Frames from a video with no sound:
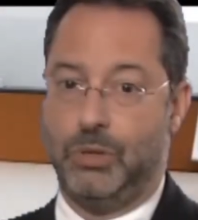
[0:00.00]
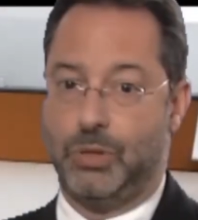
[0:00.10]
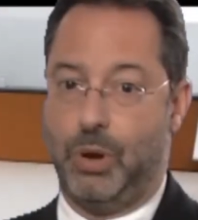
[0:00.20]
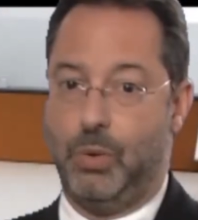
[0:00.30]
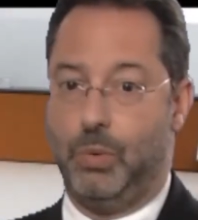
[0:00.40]

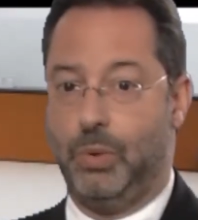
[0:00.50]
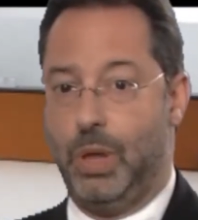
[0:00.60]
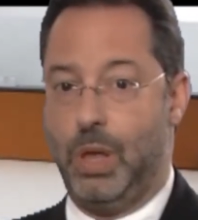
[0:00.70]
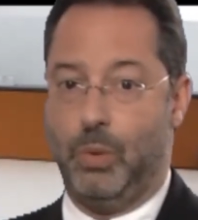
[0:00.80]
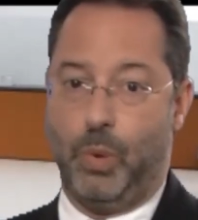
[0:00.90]
So
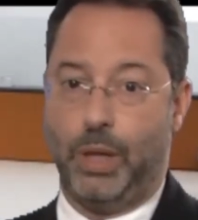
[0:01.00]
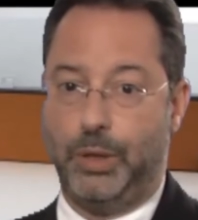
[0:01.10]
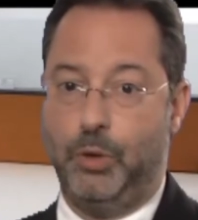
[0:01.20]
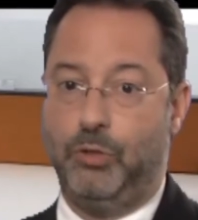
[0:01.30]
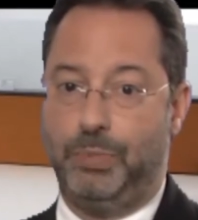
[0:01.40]
while
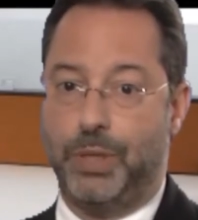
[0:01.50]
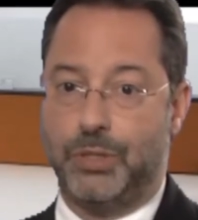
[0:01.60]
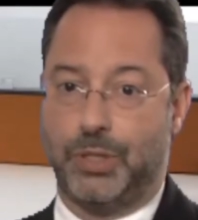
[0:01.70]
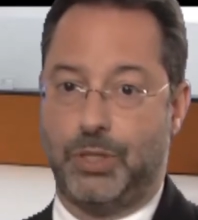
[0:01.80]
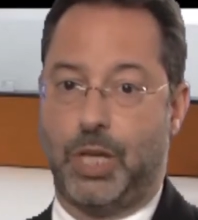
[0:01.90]
you have been
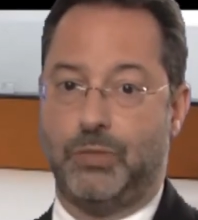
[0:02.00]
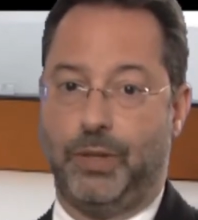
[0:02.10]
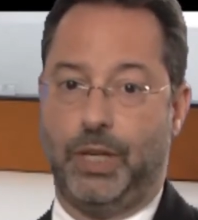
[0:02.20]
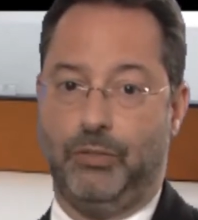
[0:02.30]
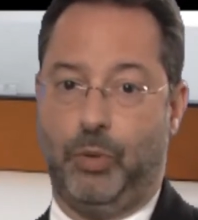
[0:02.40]

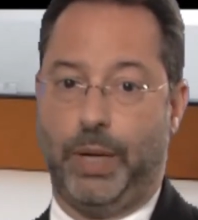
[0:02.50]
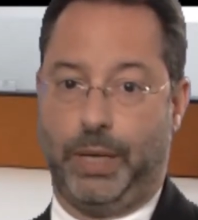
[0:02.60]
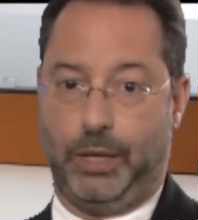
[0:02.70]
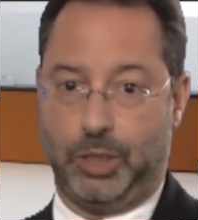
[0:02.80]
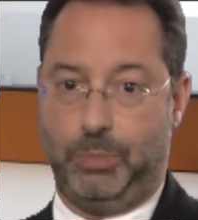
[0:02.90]
successfully
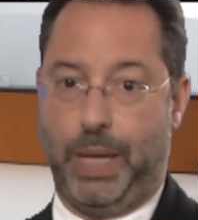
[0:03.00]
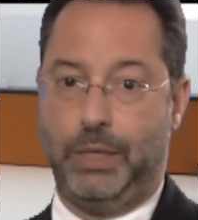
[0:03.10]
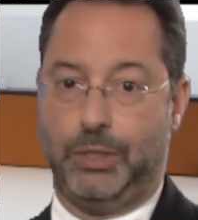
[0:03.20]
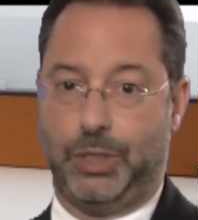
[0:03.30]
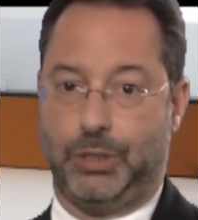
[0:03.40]
avoiding
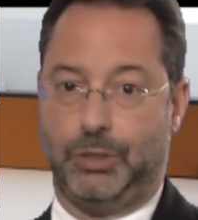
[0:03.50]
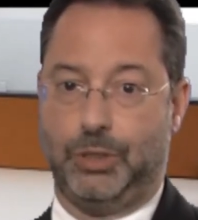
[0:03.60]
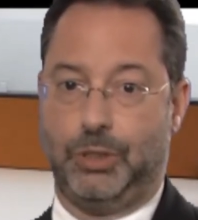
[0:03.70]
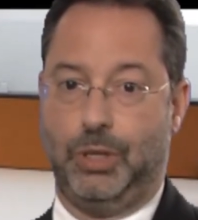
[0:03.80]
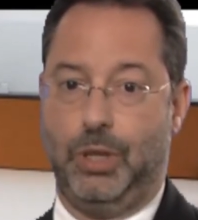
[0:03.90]

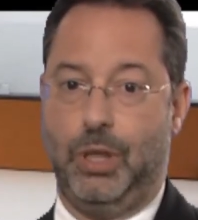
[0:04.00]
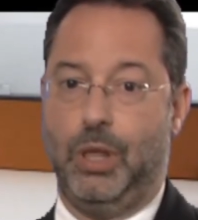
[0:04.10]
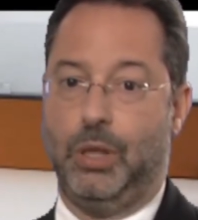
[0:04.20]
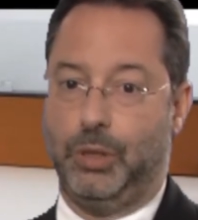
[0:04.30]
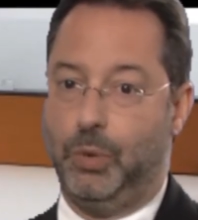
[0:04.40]
expenditures,
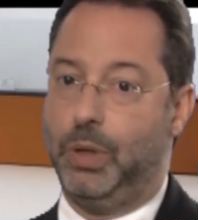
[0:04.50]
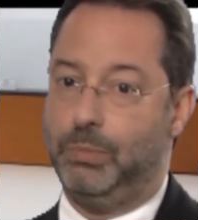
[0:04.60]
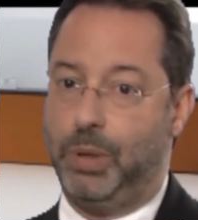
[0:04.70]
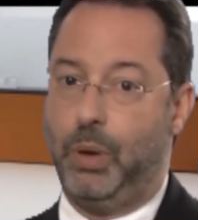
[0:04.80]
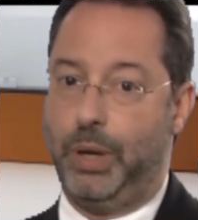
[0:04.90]
your
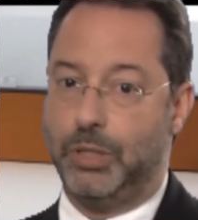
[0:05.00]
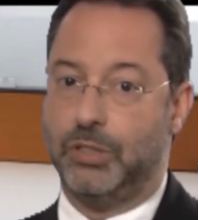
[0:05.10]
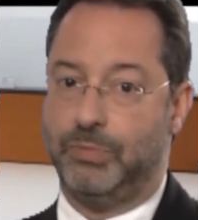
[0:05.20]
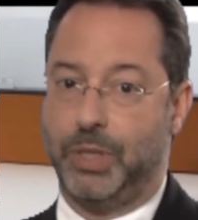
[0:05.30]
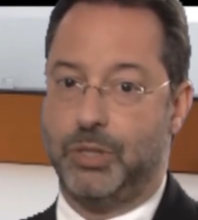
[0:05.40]
employees
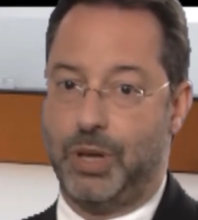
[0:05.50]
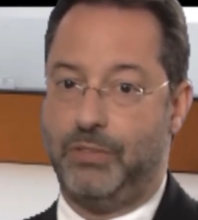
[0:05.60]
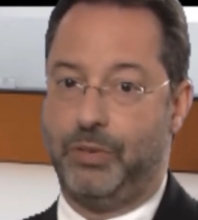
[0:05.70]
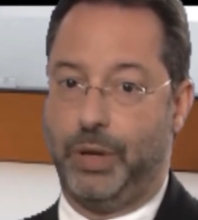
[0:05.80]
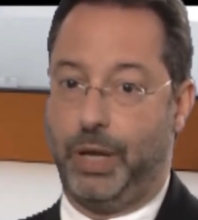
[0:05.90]
have been
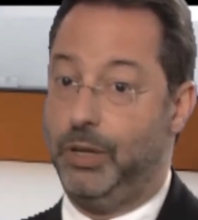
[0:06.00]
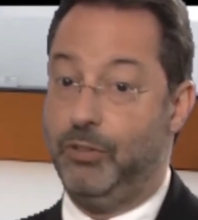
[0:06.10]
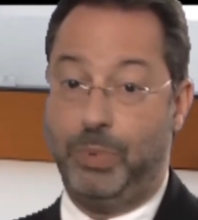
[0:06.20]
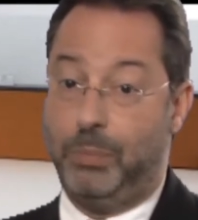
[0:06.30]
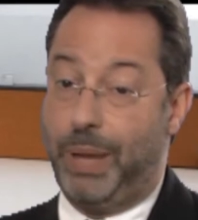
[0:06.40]
suffering and
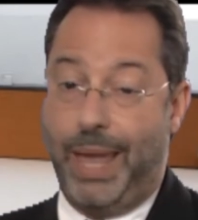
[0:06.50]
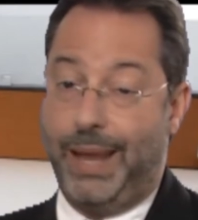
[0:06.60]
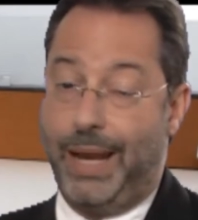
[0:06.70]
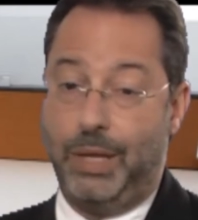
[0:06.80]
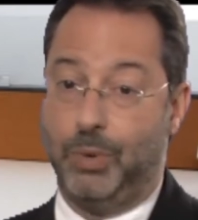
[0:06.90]
you've been
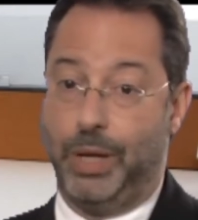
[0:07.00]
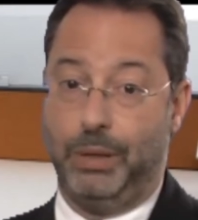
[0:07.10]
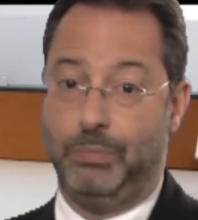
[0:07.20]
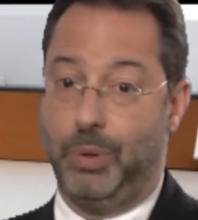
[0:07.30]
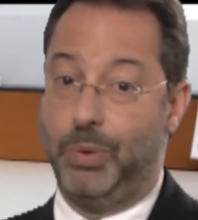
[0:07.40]
paying anyway,
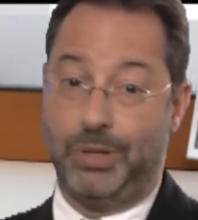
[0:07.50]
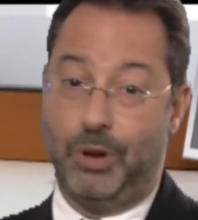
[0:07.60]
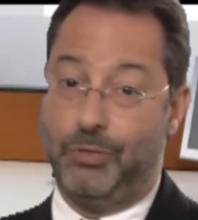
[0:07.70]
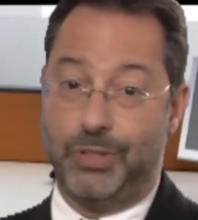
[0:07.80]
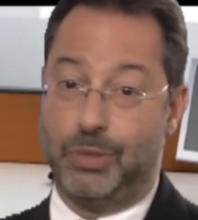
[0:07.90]
but with
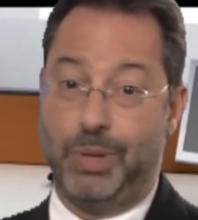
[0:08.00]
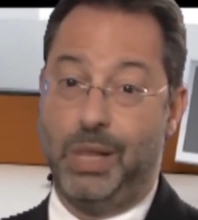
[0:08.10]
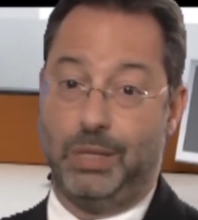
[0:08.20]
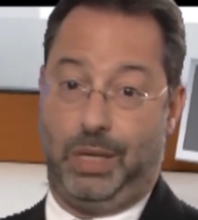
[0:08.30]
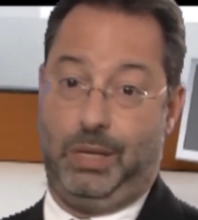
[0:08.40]
no
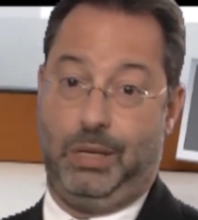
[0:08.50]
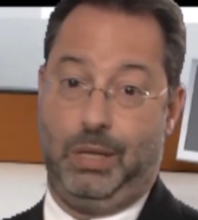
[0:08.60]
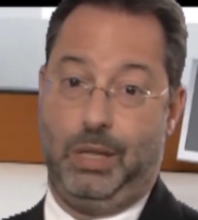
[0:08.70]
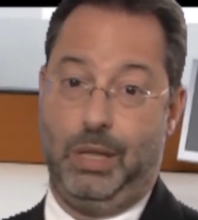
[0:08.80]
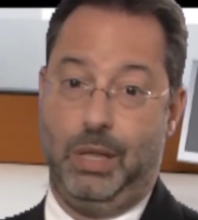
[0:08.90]
visibility
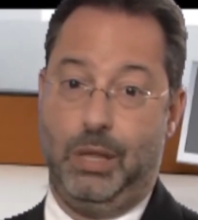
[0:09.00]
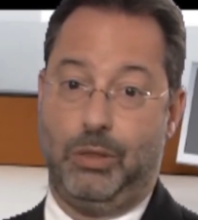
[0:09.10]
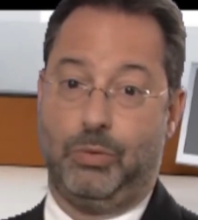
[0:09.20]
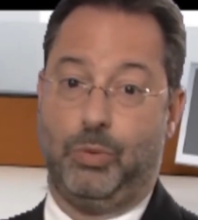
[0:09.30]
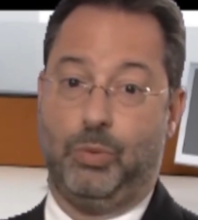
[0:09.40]

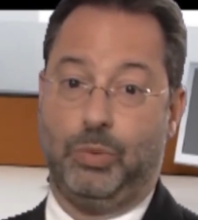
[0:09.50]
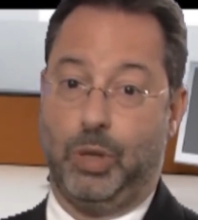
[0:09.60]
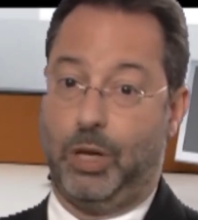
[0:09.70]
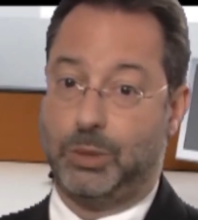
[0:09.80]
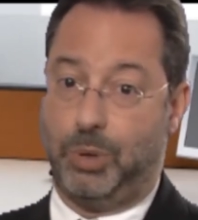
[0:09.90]
through
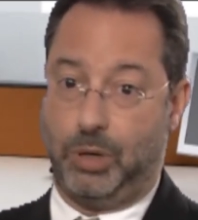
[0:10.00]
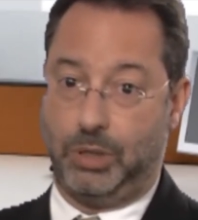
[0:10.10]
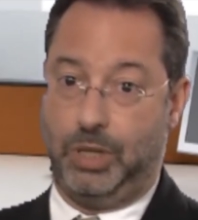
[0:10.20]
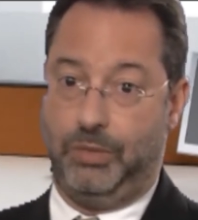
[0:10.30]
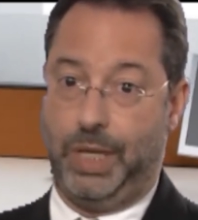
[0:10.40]
lost
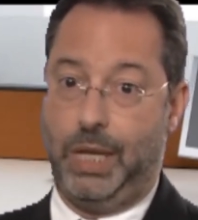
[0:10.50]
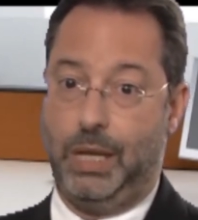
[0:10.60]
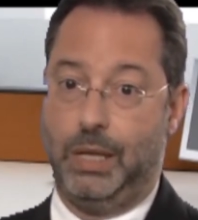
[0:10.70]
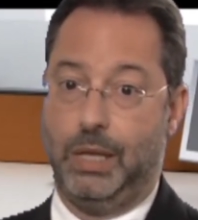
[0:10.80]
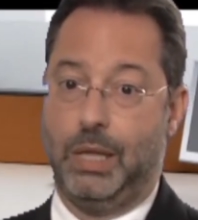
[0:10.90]
productivity,
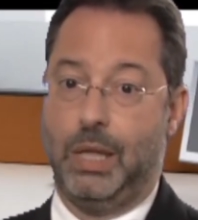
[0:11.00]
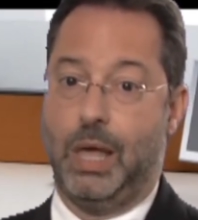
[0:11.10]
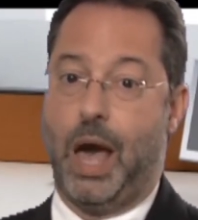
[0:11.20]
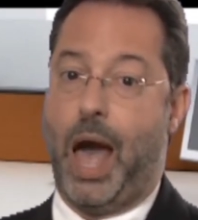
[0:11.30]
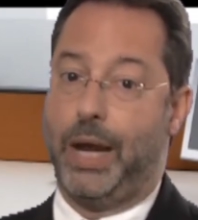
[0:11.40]

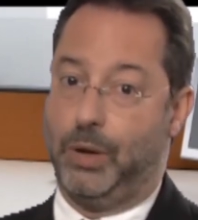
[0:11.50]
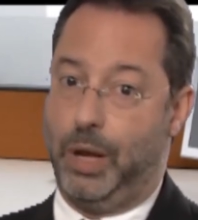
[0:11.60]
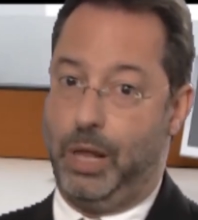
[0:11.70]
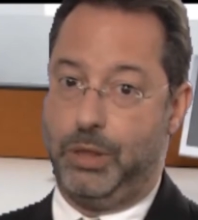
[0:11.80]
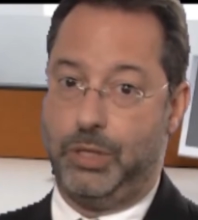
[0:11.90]
higher
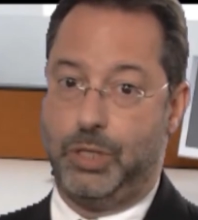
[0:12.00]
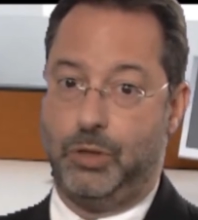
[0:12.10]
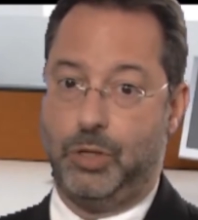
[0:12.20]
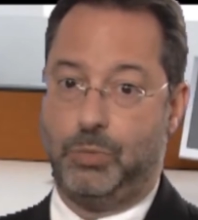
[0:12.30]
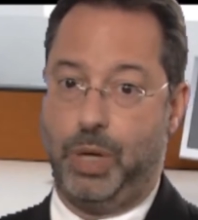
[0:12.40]
health
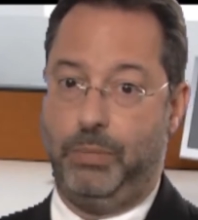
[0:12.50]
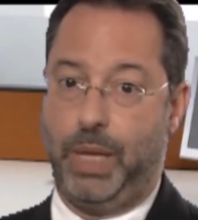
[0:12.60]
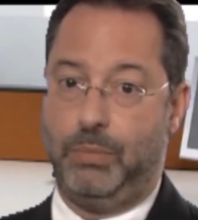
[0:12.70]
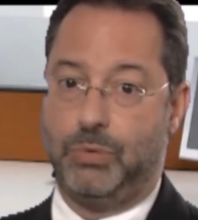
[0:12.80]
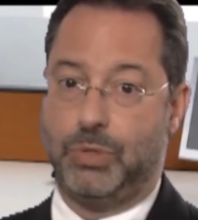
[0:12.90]
insurance
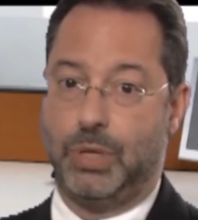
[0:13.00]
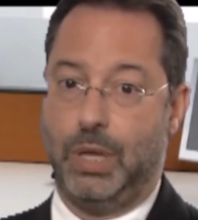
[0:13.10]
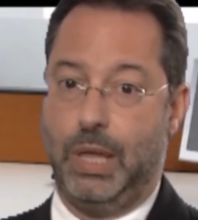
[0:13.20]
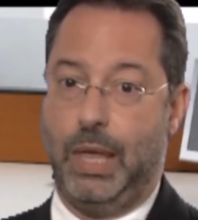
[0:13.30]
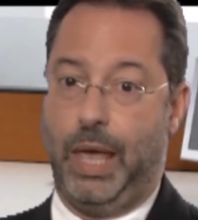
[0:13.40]
premiums,
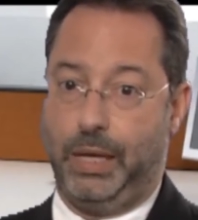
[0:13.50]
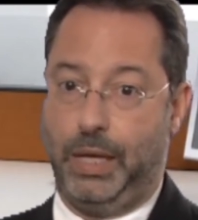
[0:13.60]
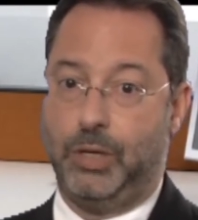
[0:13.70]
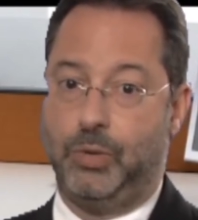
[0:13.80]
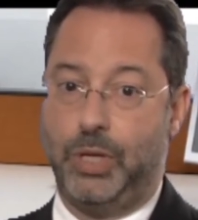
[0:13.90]
and
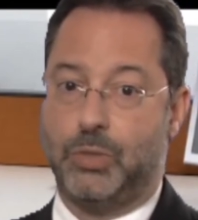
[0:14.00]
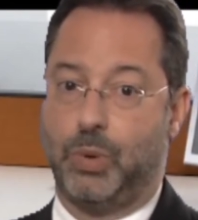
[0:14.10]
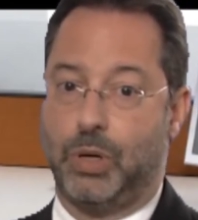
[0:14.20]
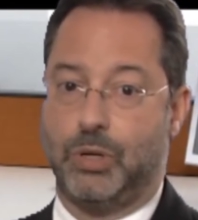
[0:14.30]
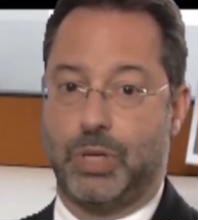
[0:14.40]
increased
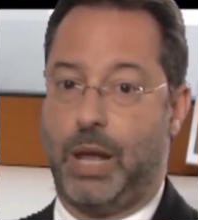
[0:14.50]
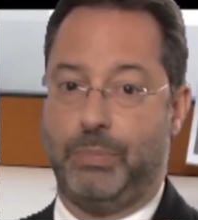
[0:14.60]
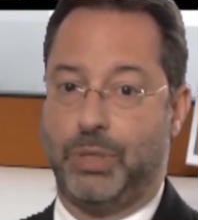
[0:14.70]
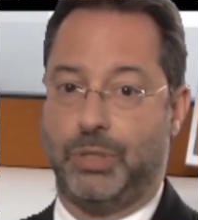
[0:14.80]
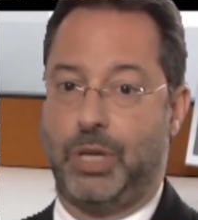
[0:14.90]
workers'
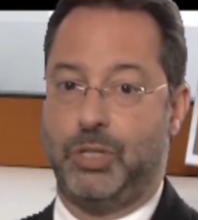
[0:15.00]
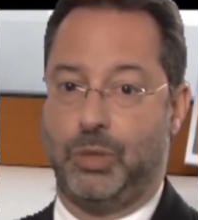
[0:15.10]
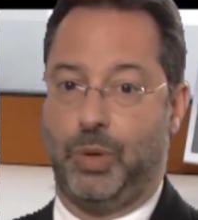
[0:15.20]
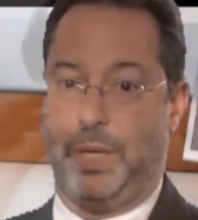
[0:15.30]
compensation